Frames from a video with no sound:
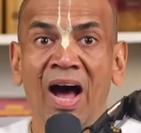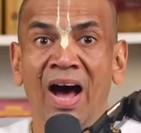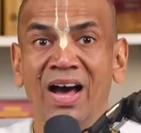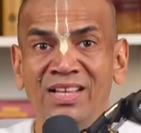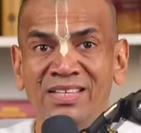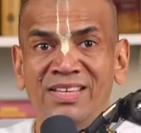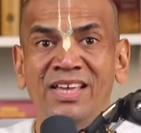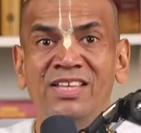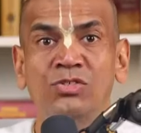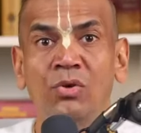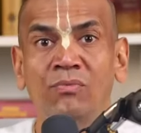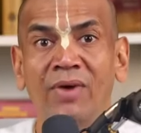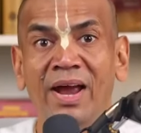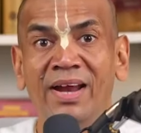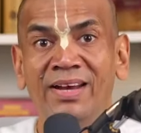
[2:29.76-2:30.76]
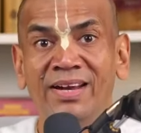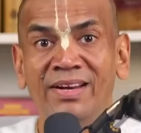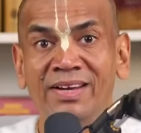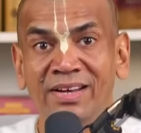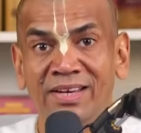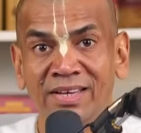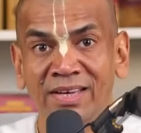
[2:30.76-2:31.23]
our sense of
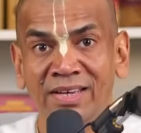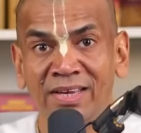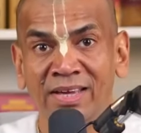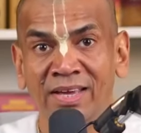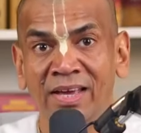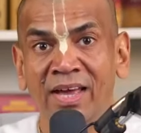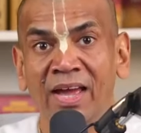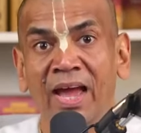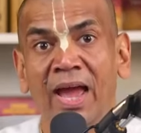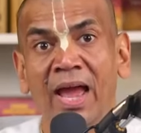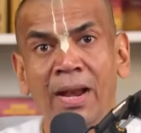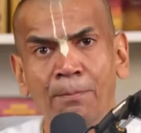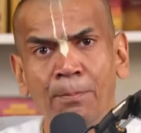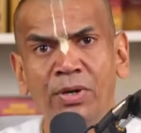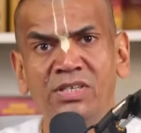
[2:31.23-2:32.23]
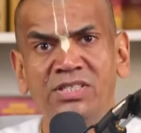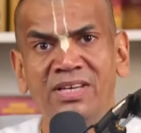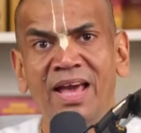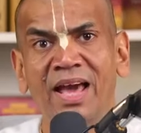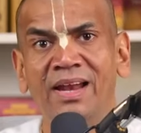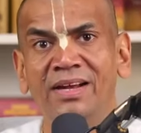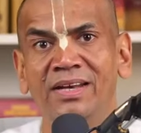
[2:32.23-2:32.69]
identity and
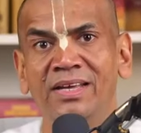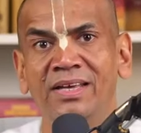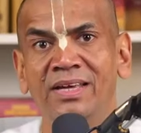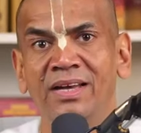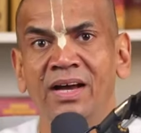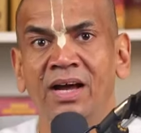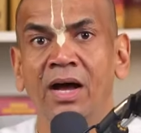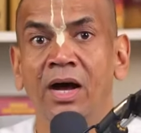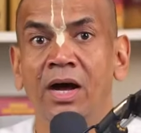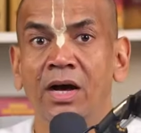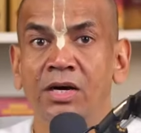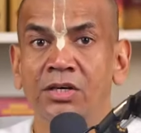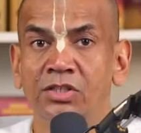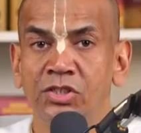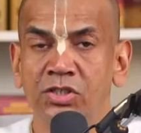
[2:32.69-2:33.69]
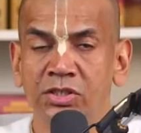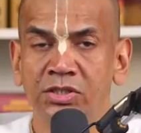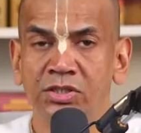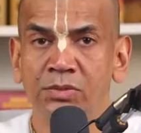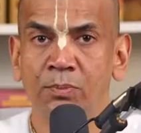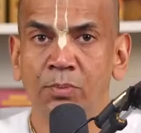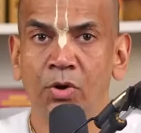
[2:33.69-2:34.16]
personality, are
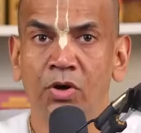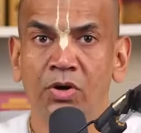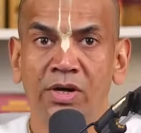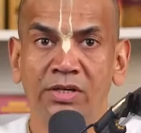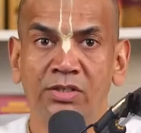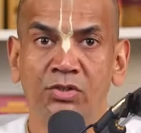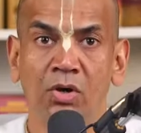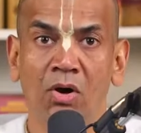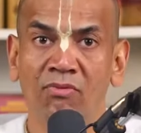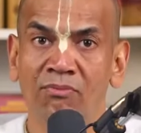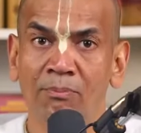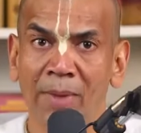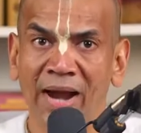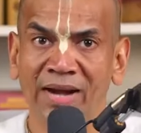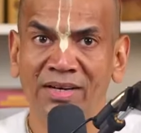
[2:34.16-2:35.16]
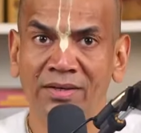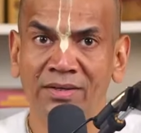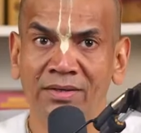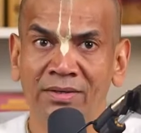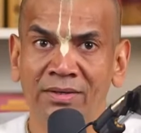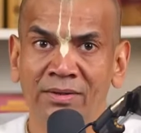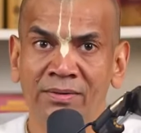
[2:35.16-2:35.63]
just products of matter.
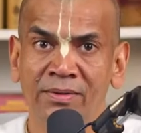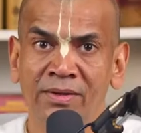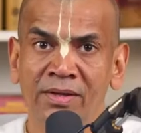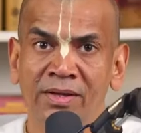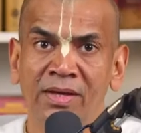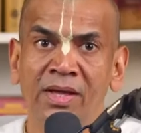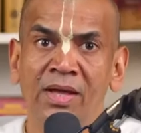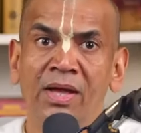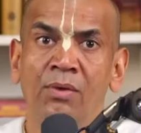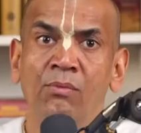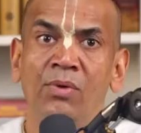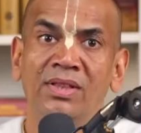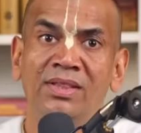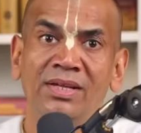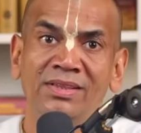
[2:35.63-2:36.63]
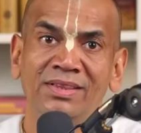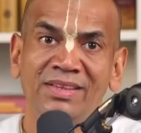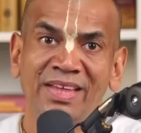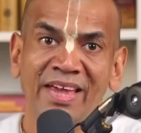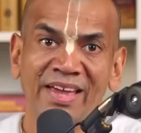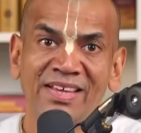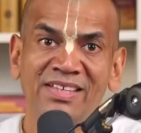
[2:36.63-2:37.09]
When the
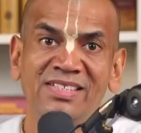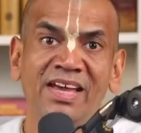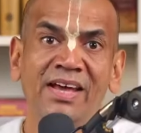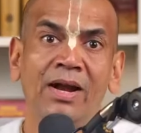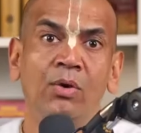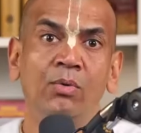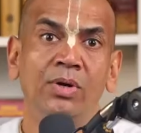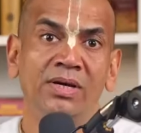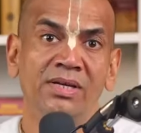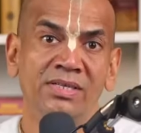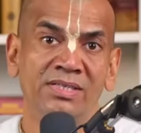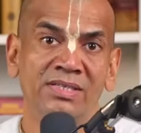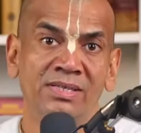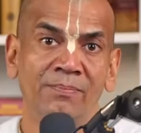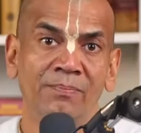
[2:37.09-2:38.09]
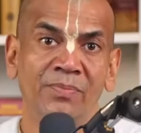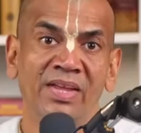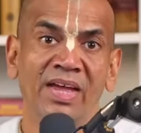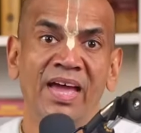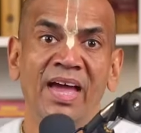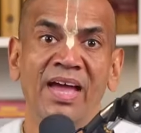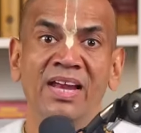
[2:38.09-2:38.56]
things around us
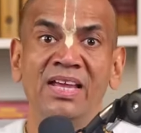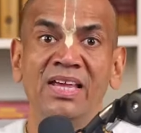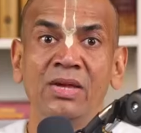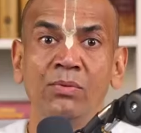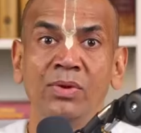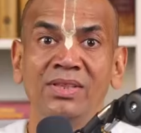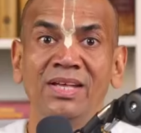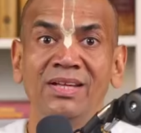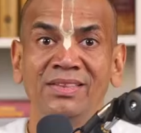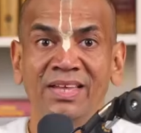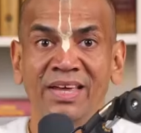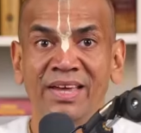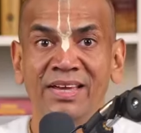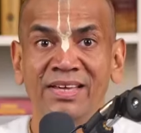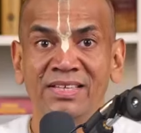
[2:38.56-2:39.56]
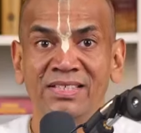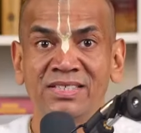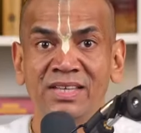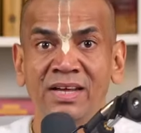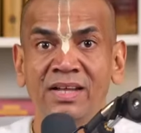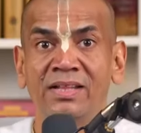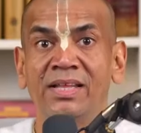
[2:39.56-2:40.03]
and even the
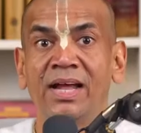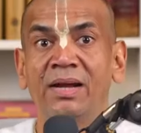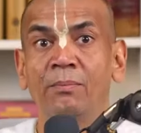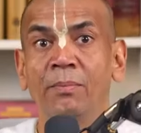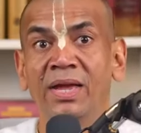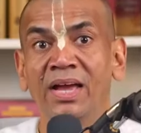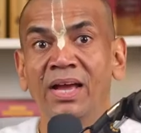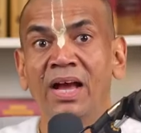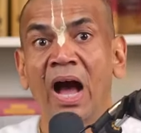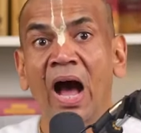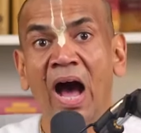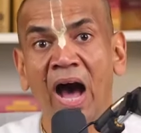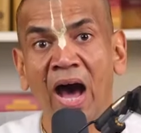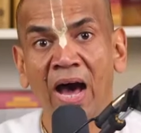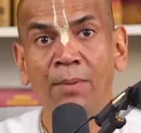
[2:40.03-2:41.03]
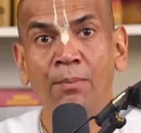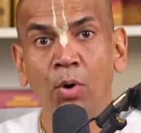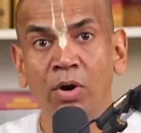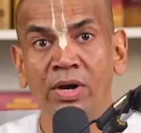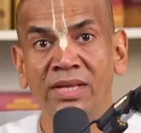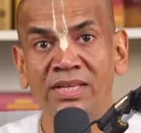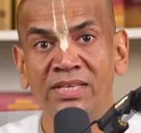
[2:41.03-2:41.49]
things that make our
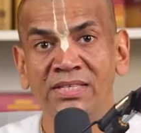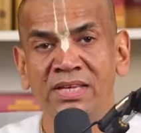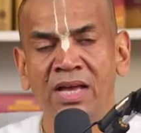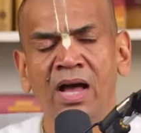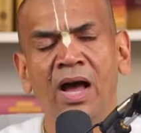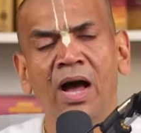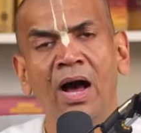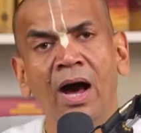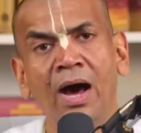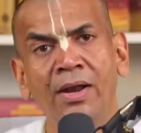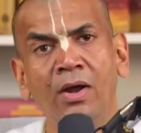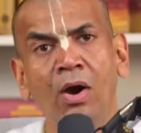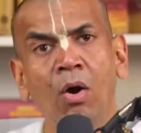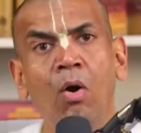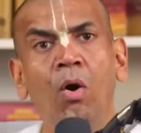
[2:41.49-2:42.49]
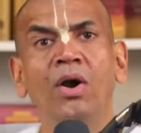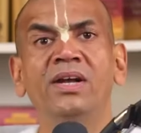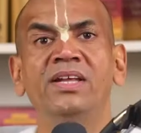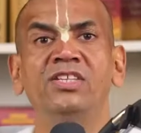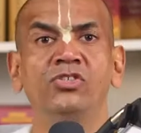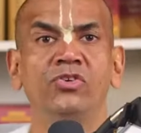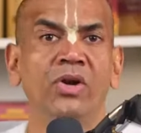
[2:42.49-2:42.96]
bodies are all
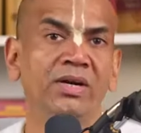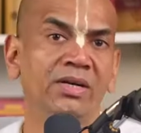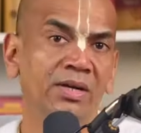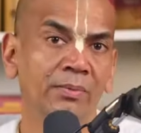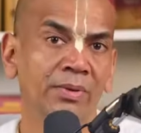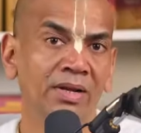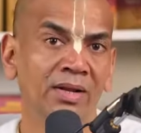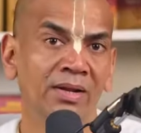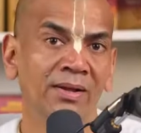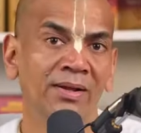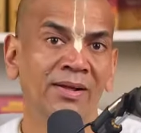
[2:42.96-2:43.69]
destructible,